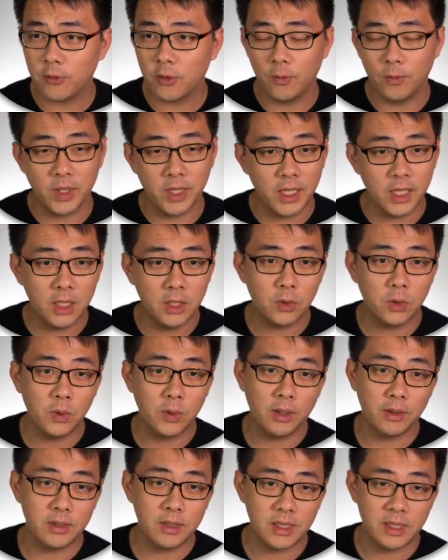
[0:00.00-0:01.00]
from the year
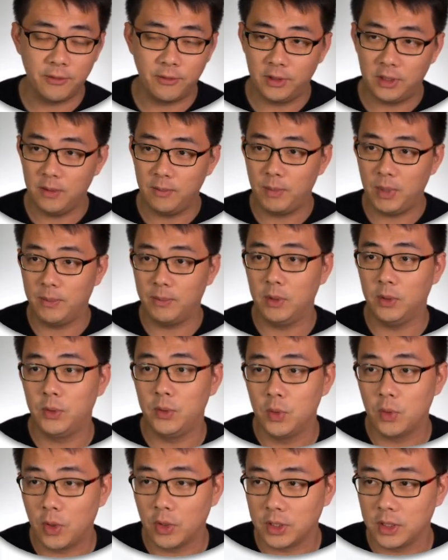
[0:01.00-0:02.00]
2017 paper
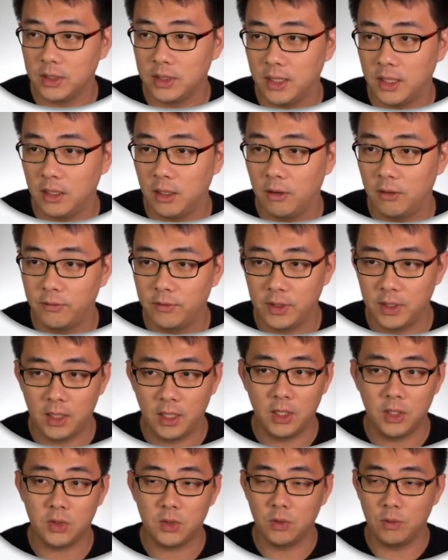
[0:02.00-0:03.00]
2 question 10 of the
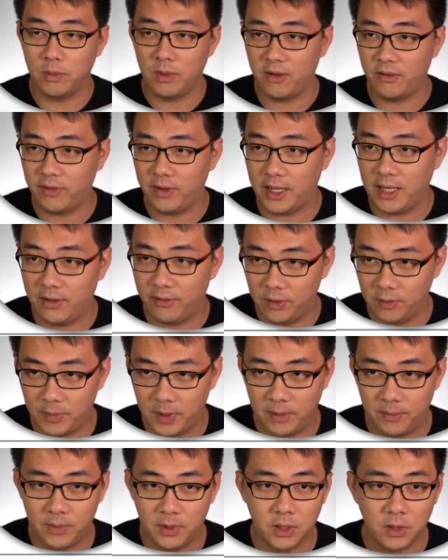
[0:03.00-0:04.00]
H2 math A-level
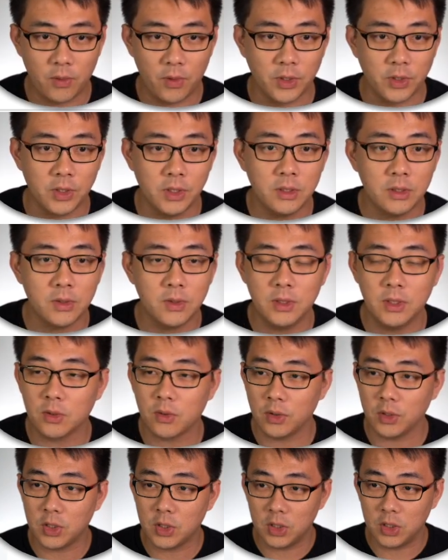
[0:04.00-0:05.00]
paper question. So this
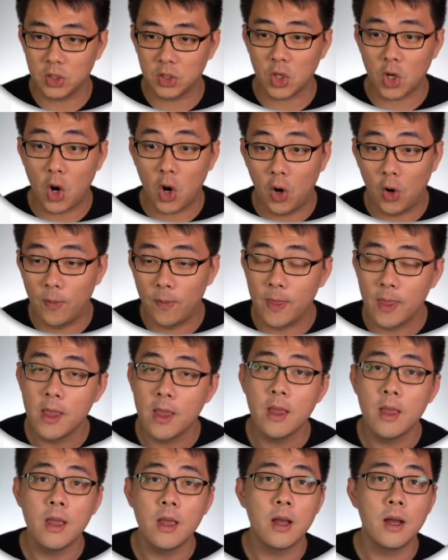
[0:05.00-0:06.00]
question is on
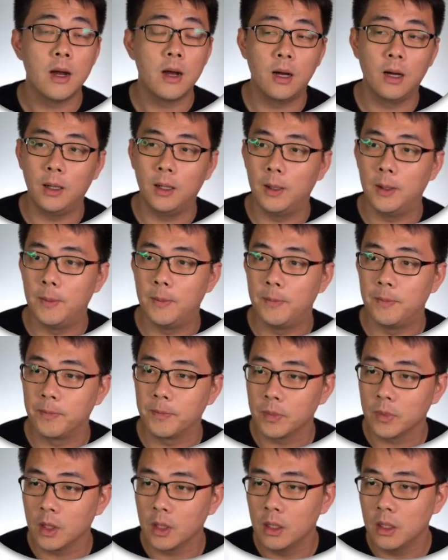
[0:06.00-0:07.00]

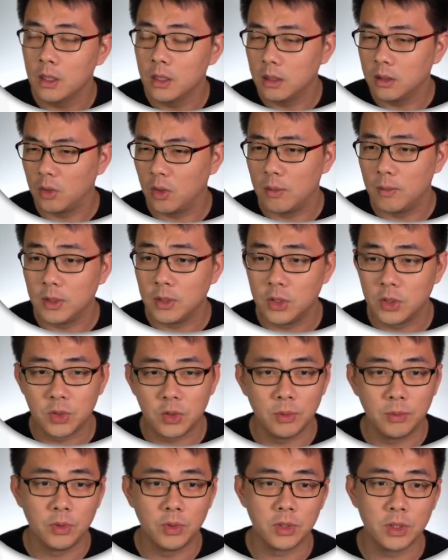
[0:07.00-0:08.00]
normal
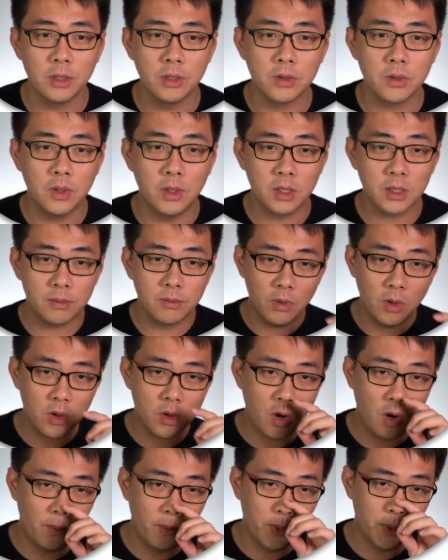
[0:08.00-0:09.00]
distribution. So a small
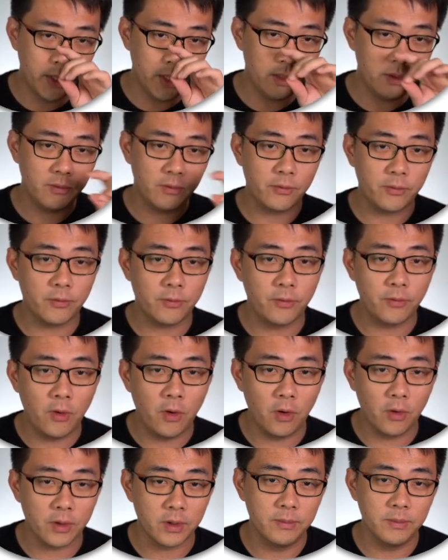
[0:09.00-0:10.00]
component
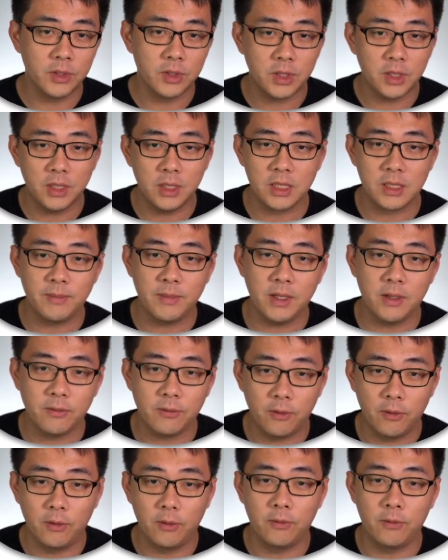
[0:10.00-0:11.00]
for a machine is made
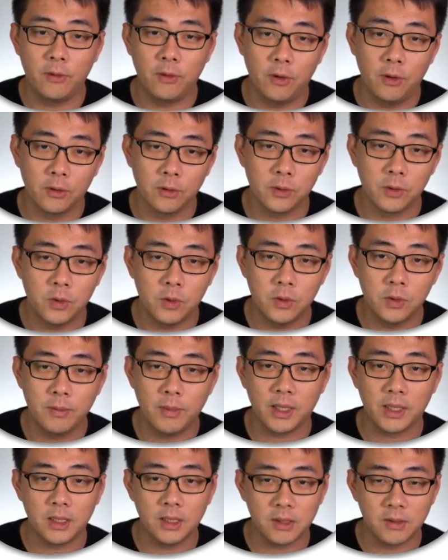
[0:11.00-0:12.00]
for two
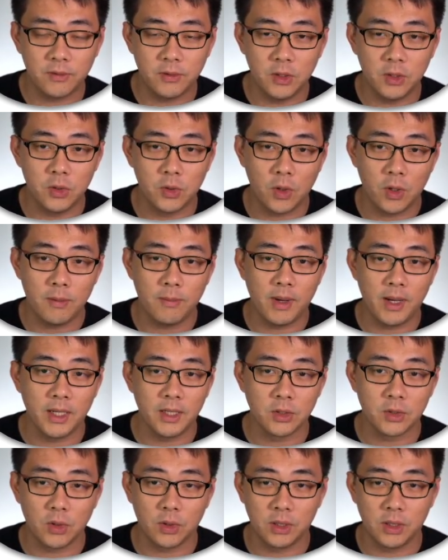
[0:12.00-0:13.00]
metal spheres joined by
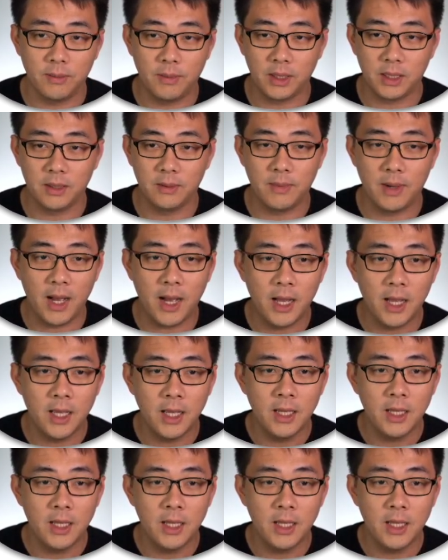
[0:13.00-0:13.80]
a shorter metal bar.